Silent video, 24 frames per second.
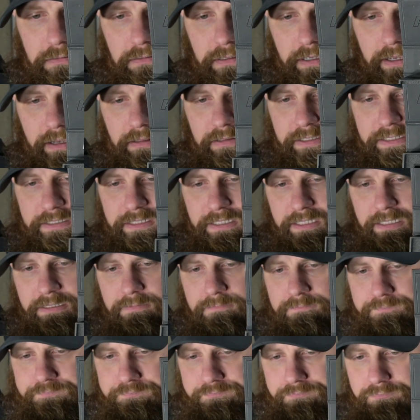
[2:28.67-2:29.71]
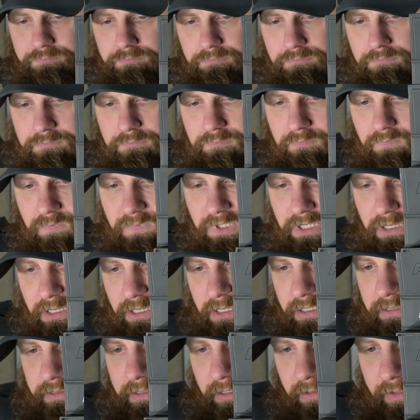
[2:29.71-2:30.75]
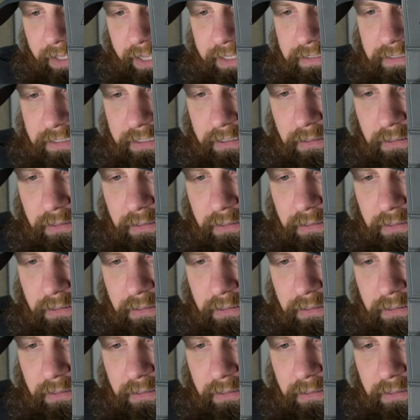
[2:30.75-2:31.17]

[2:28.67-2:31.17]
LED. The lens and